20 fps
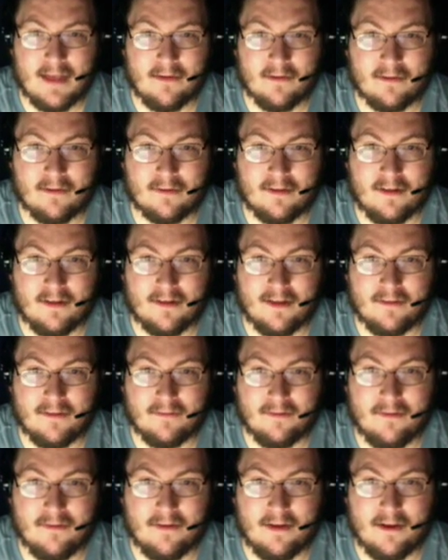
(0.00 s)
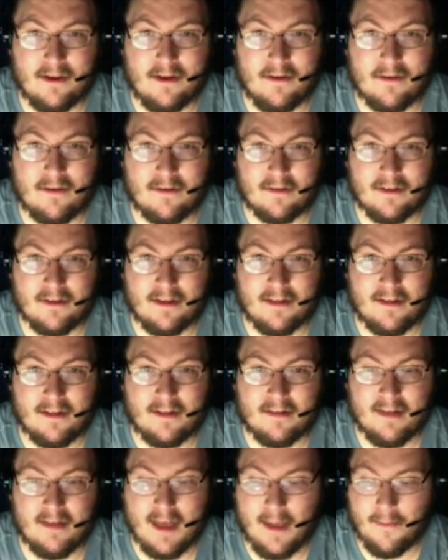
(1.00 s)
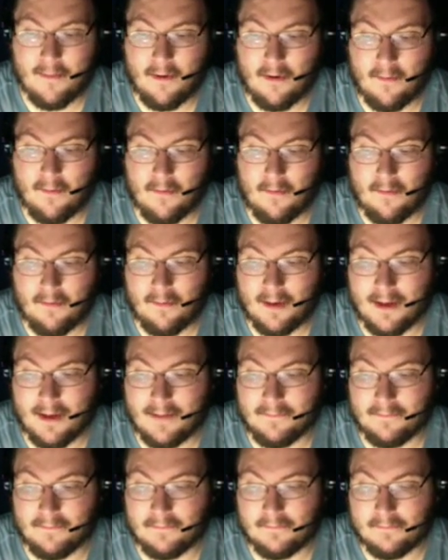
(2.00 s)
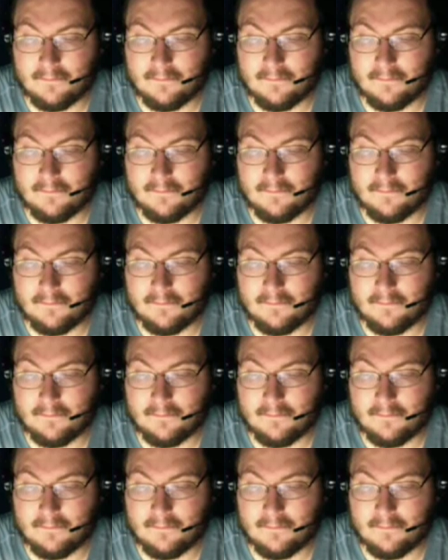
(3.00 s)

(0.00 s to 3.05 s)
or it's because I rooted, or it's because it's T-Mobile, but